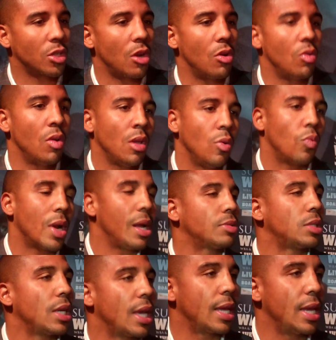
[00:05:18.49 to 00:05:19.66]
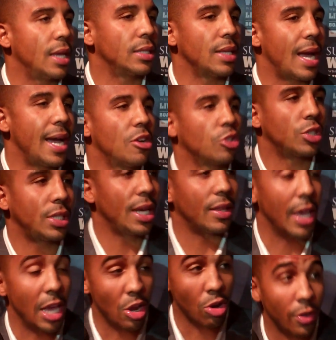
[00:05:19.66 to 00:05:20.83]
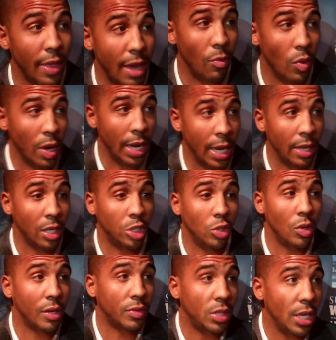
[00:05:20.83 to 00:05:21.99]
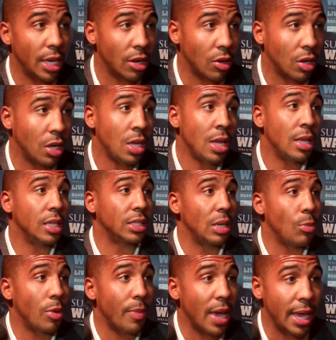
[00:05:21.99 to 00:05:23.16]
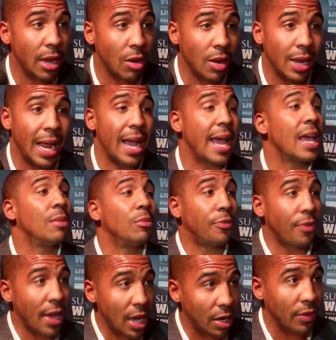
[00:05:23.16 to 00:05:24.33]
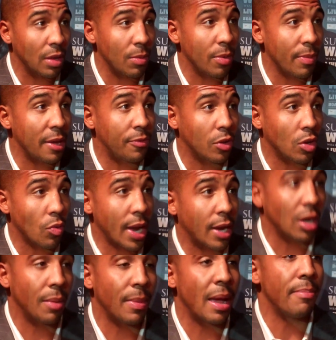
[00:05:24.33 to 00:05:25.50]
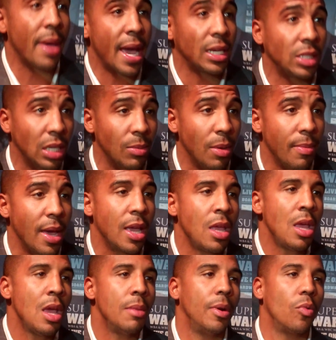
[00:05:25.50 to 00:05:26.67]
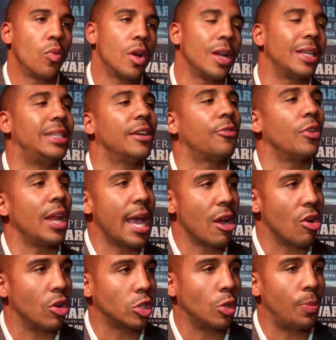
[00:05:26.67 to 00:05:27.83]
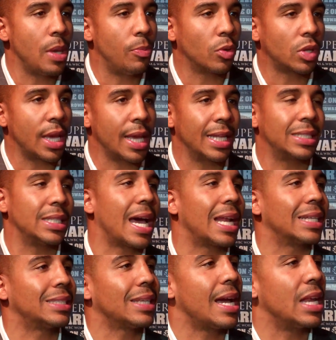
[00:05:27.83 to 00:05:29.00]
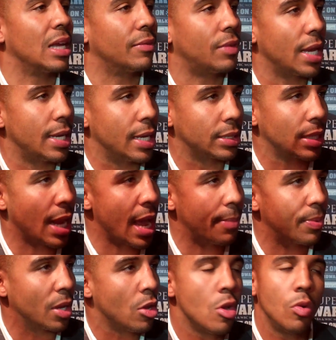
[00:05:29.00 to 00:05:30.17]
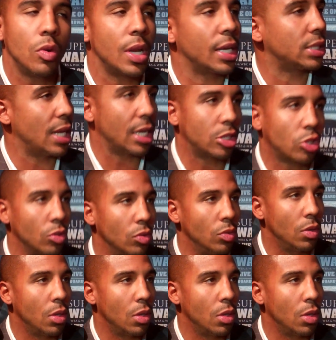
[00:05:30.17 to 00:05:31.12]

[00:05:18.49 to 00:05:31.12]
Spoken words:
So what I'm saying is, I understand the era that we're in, this UFC era, this MMA era, and I am a fan of MMA for the record. I'm not bashing MMA, but we're in a different era, so people think it's not exciting if that doesn't happen. Well, that's not true.